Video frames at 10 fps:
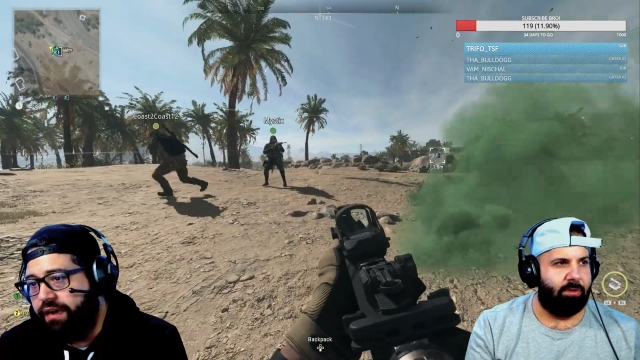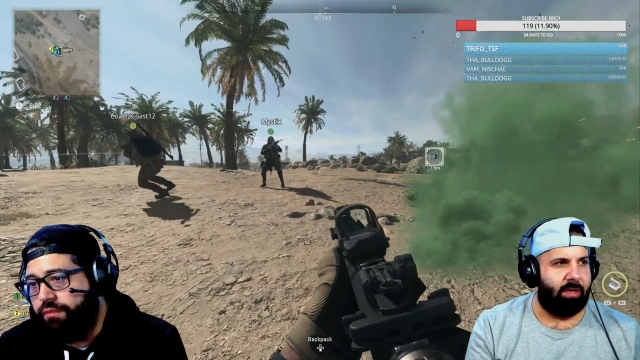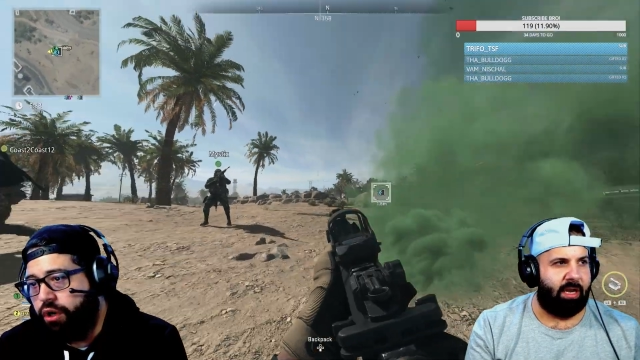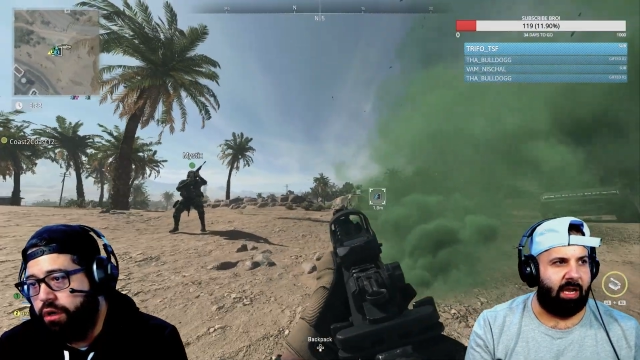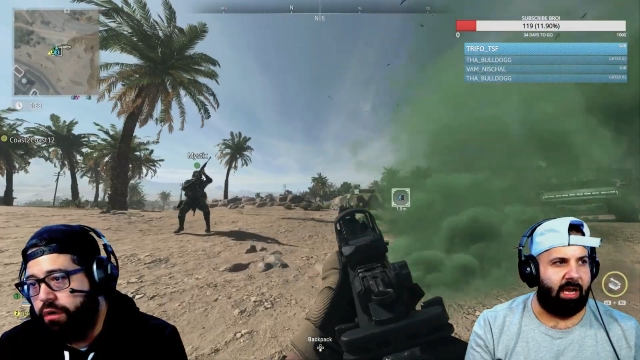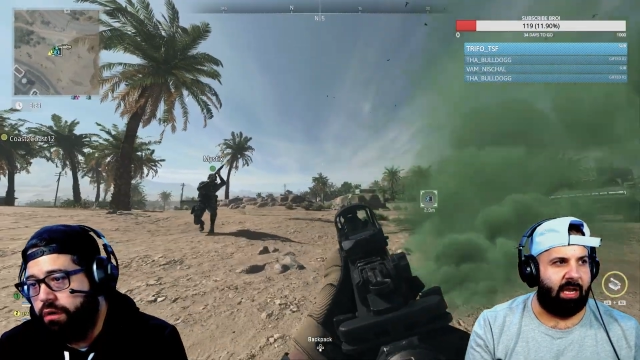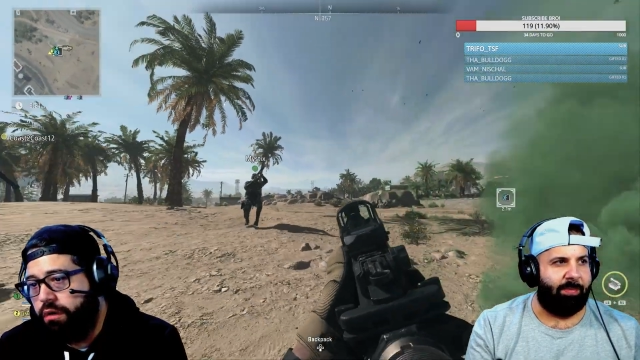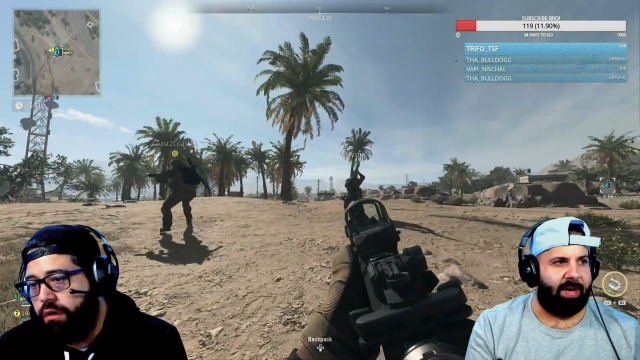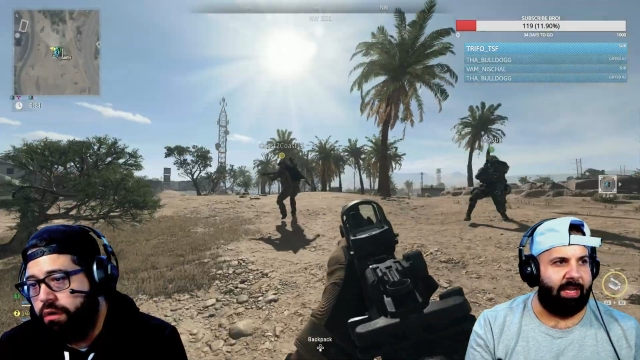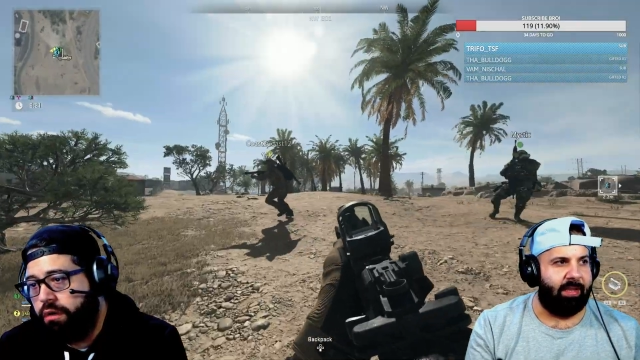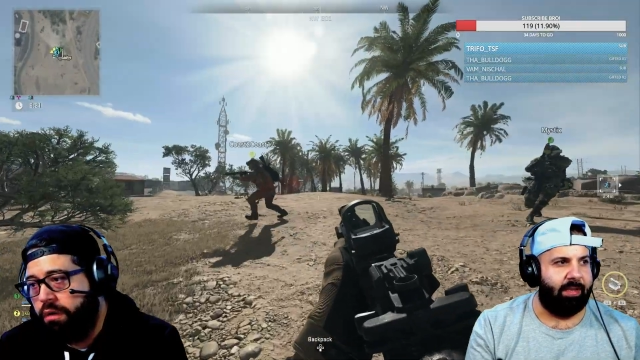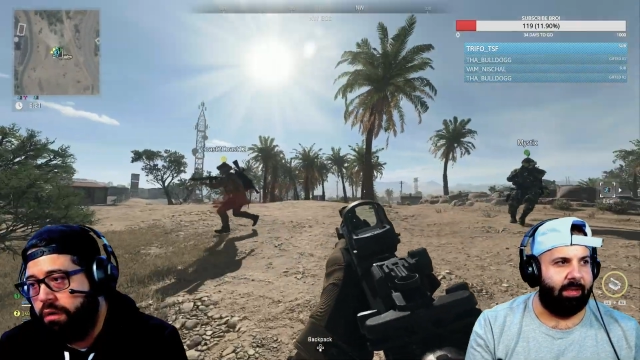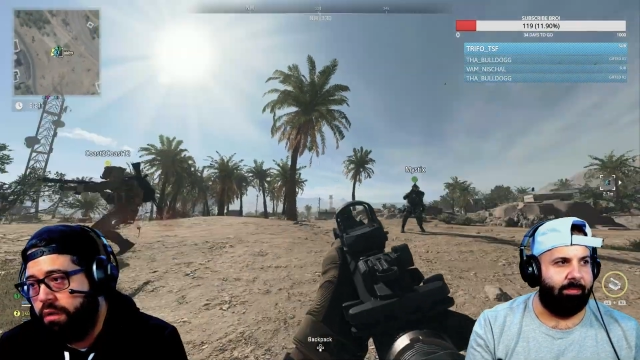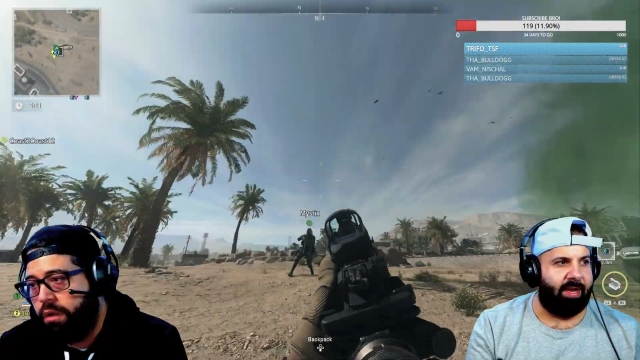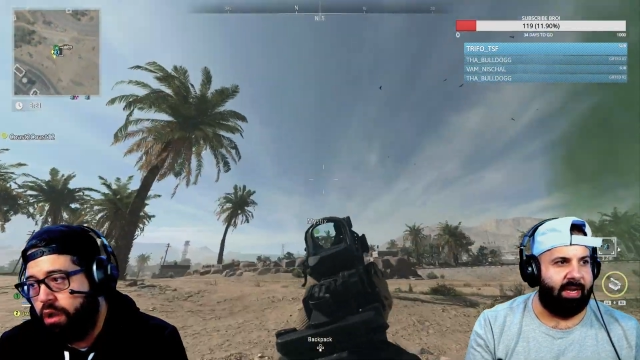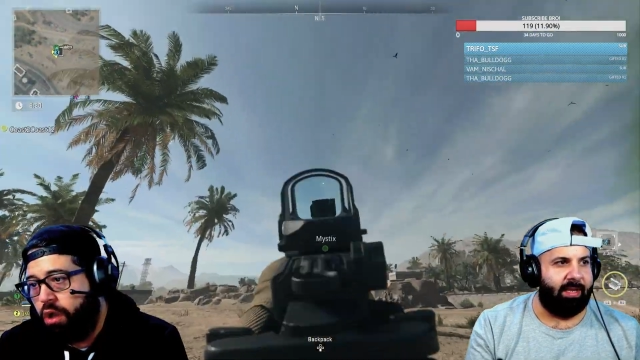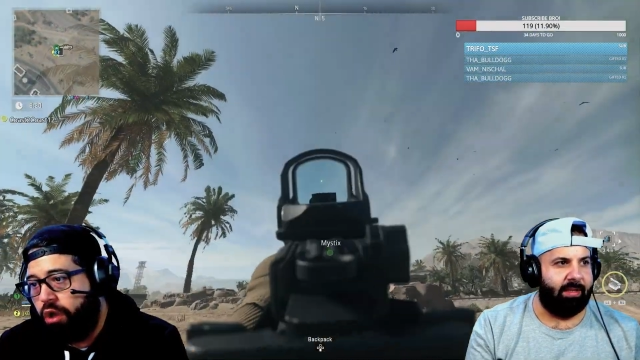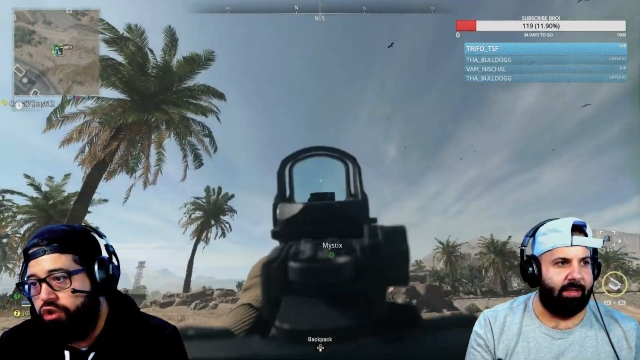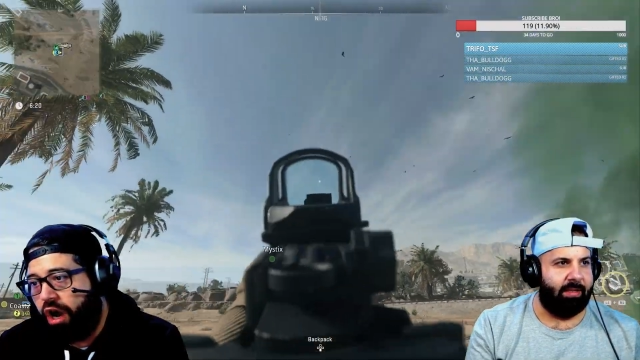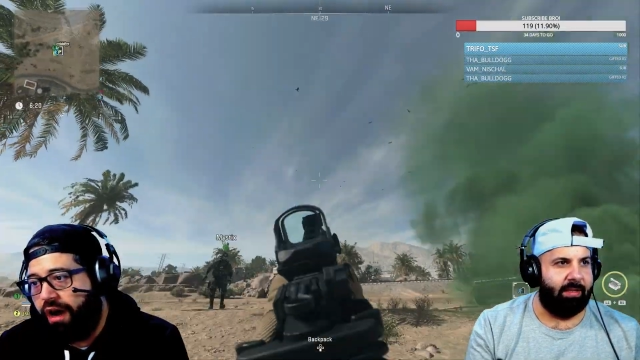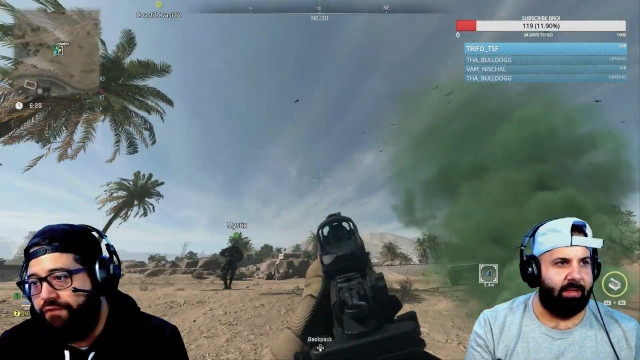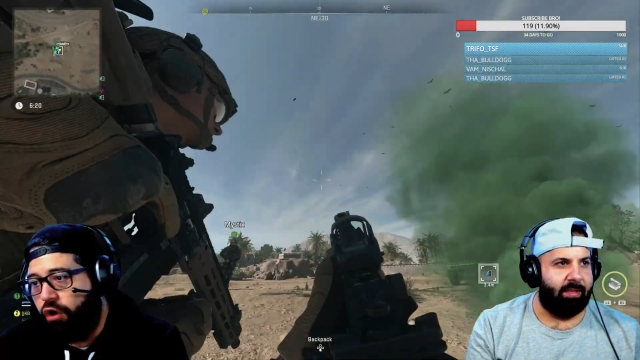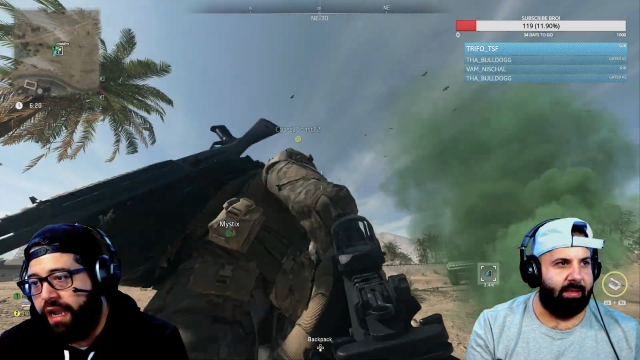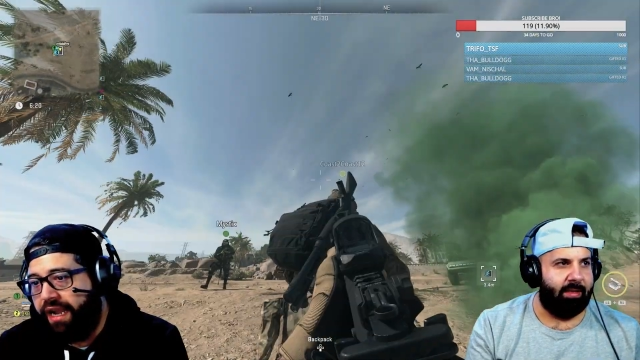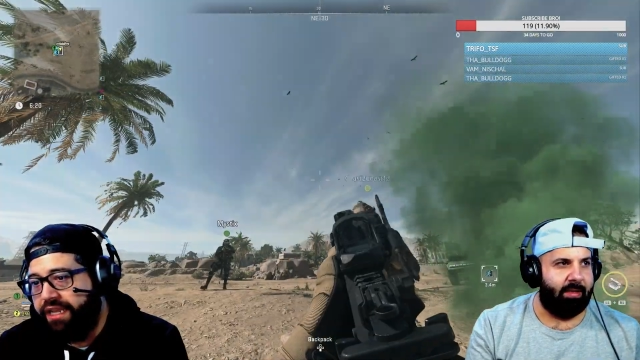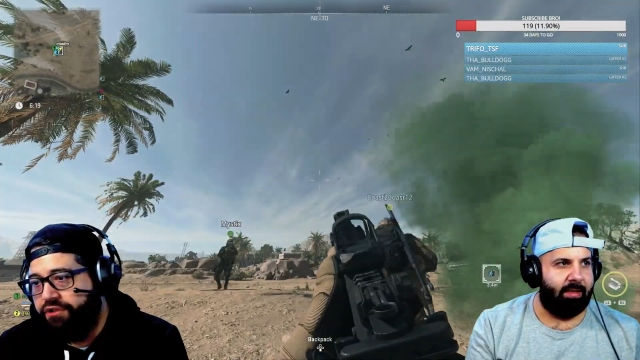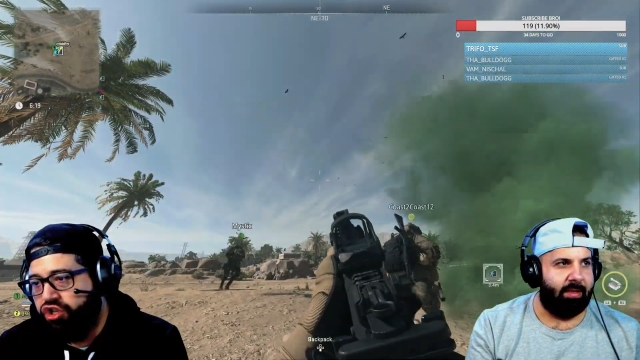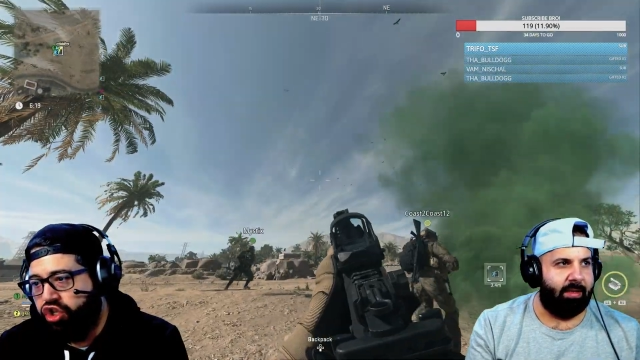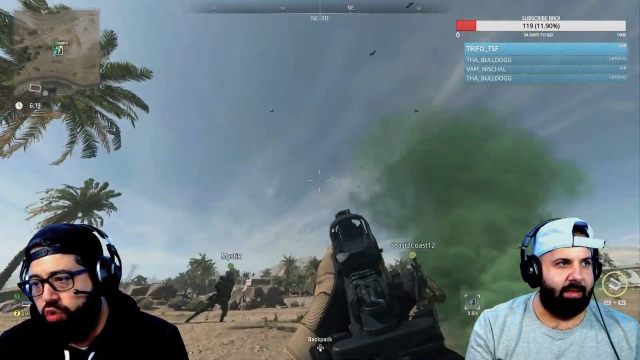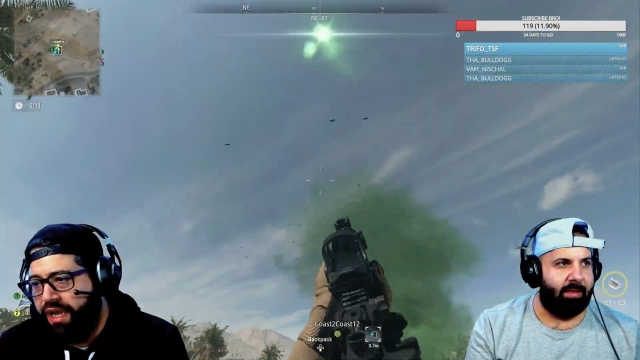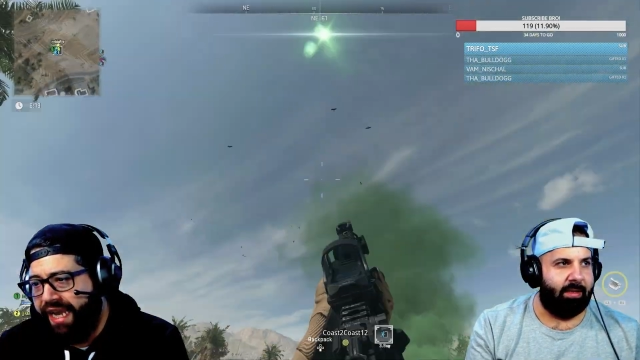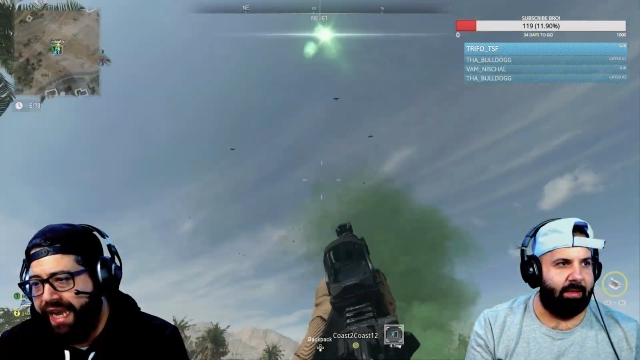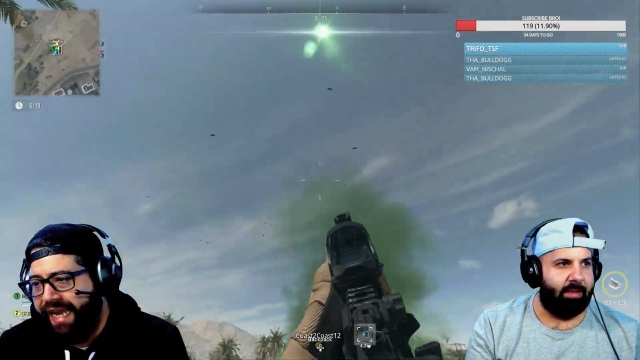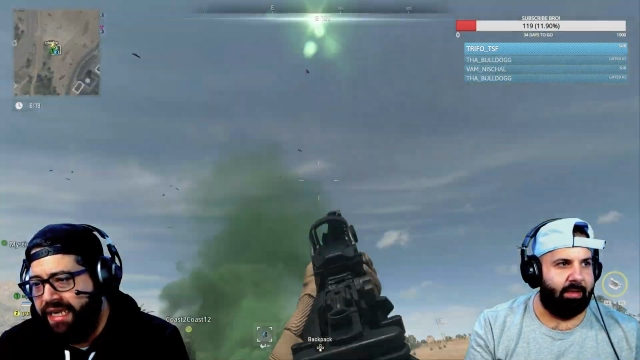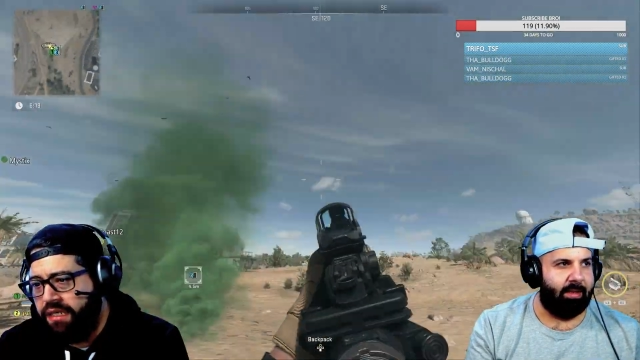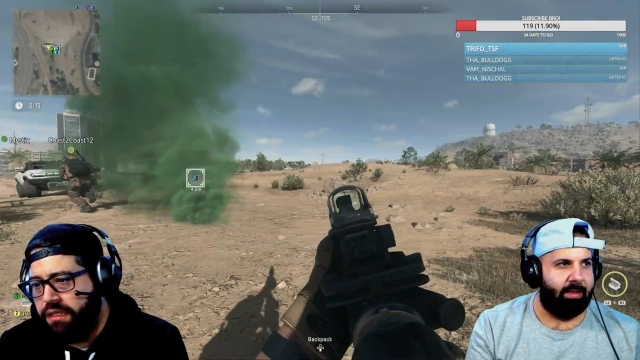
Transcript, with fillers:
Speaker 1: Ah, uh, buddy,
Speaker 2: buddy. Taking a fire.